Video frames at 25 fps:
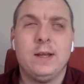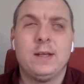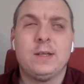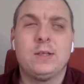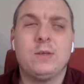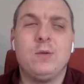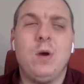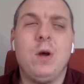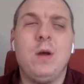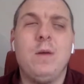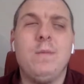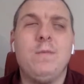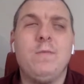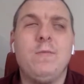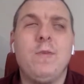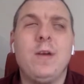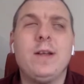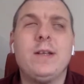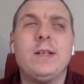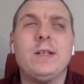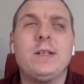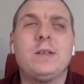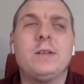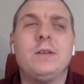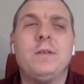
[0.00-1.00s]
So I'm
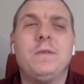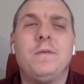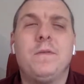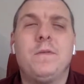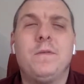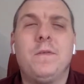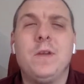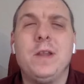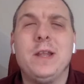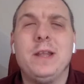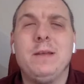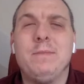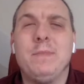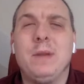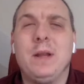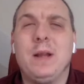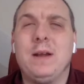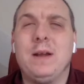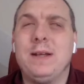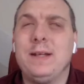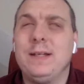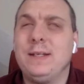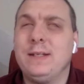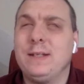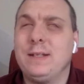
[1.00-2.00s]
registered fully
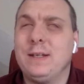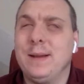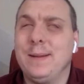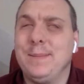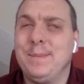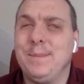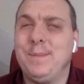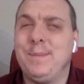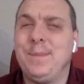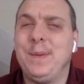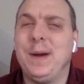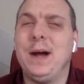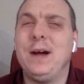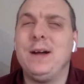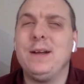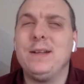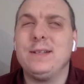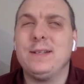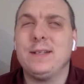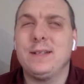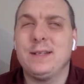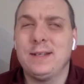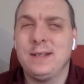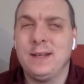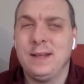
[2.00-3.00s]
blind,
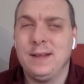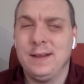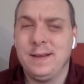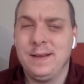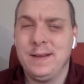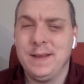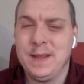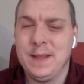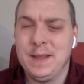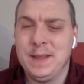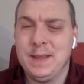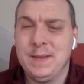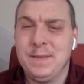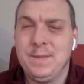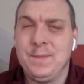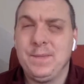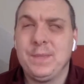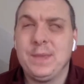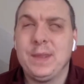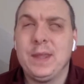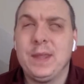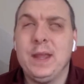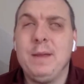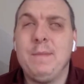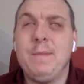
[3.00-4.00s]
but
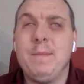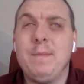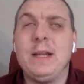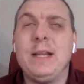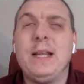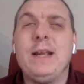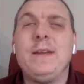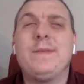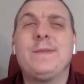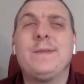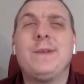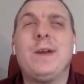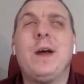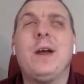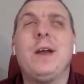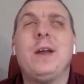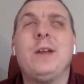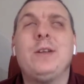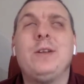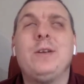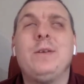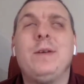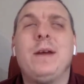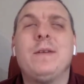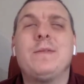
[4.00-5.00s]
in my left eye, I
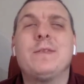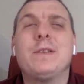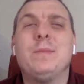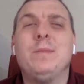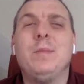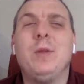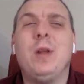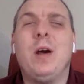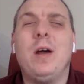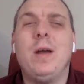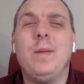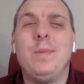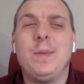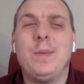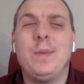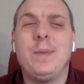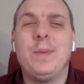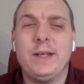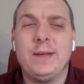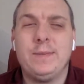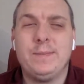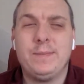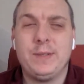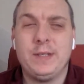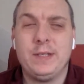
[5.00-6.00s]
do have some light
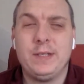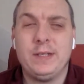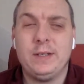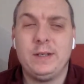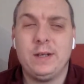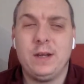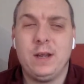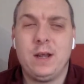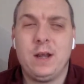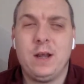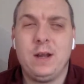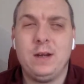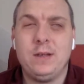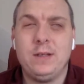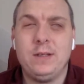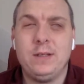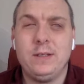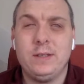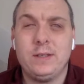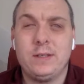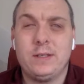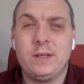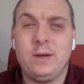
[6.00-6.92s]
perception and colors.